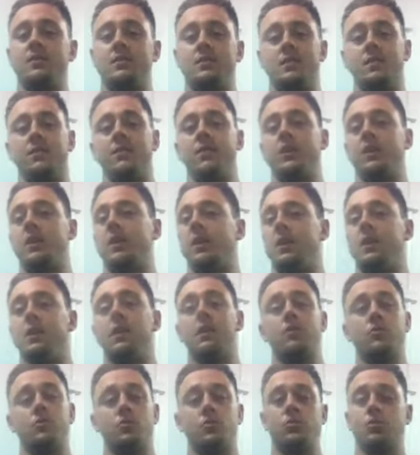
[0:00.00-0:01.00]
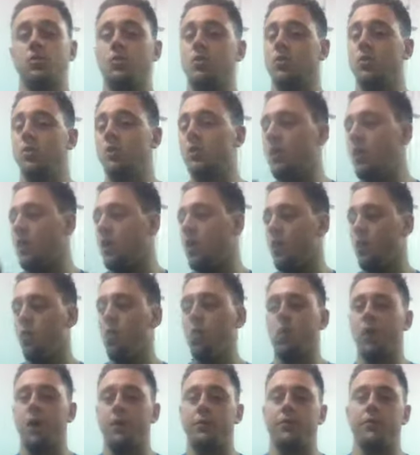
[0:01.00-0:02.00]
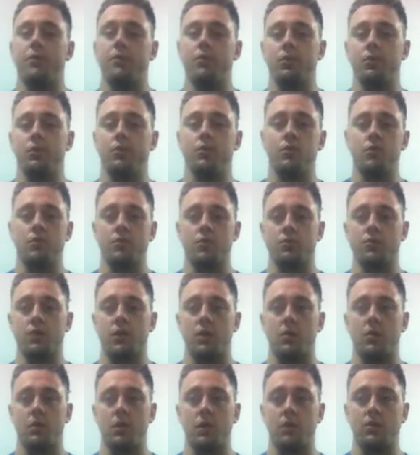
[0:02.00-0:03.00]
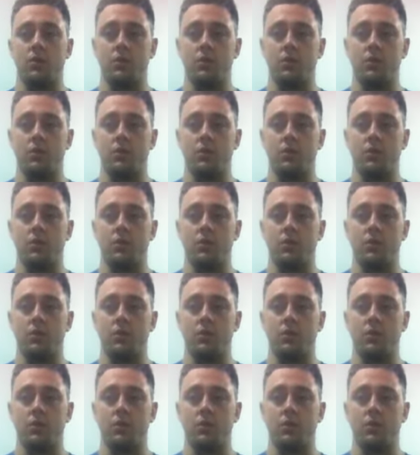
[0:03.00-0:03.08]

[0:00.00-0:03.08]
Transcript: 70 kilos or more, white from your score straight away.